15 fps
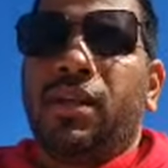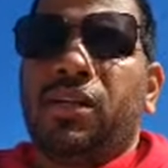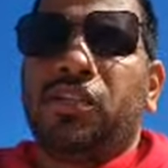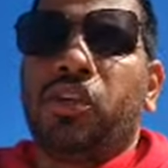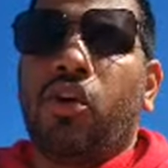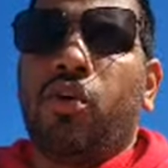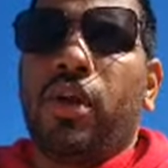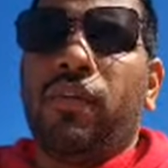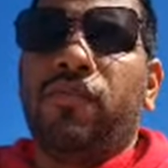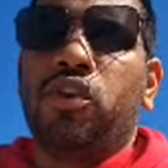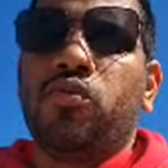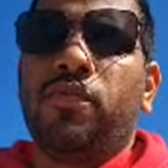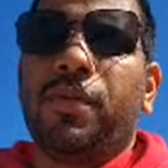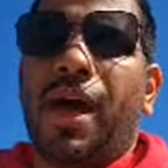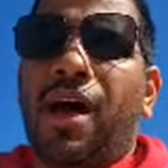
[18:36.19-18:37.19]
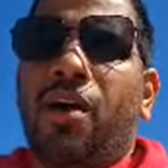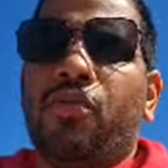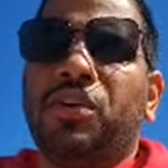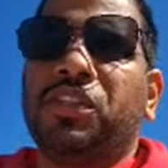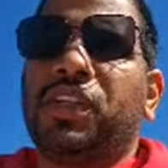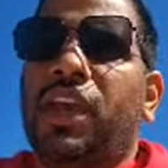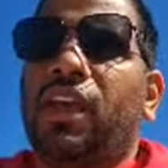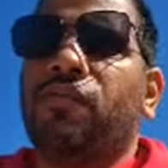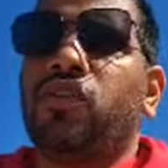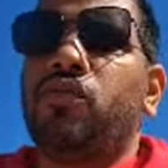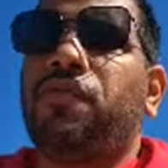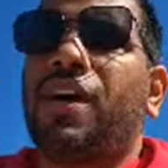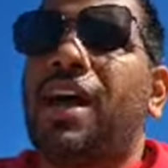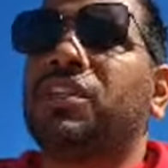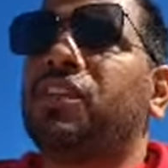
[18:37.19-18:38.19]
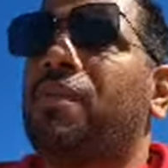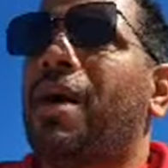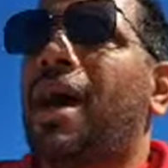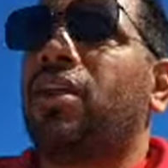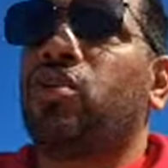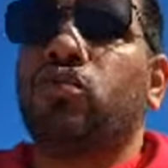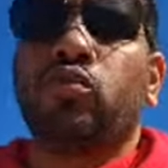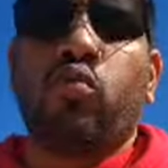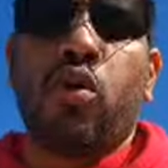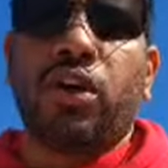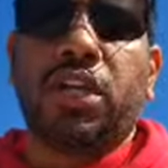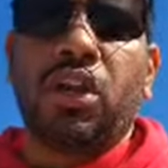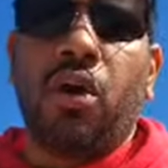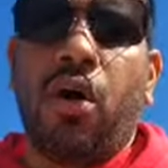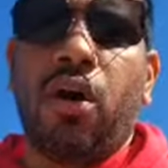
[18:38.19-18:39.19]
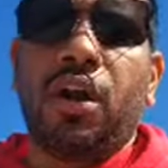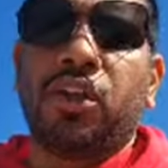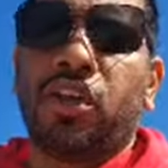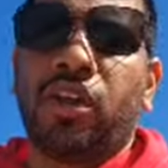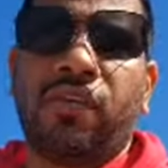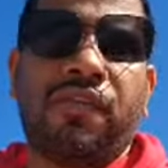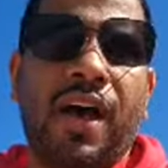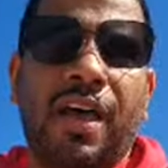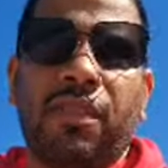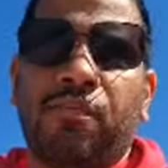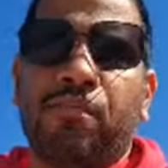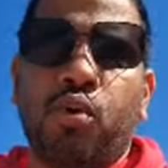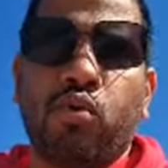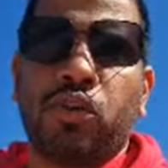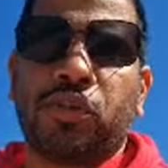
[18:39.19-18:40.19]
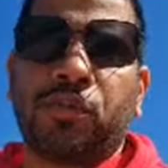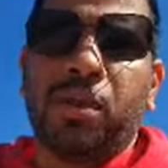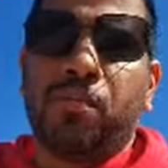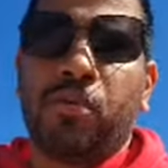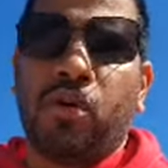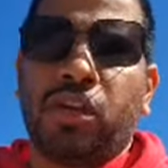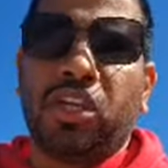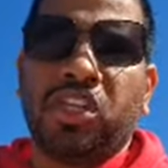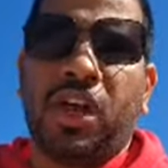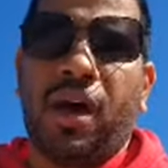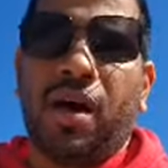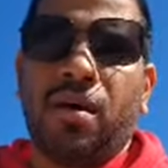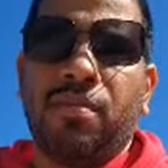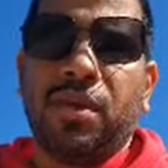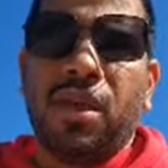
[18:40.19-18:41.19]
So if you always say, if you find somebody who's working hard, you're going to find the poorest people on the job.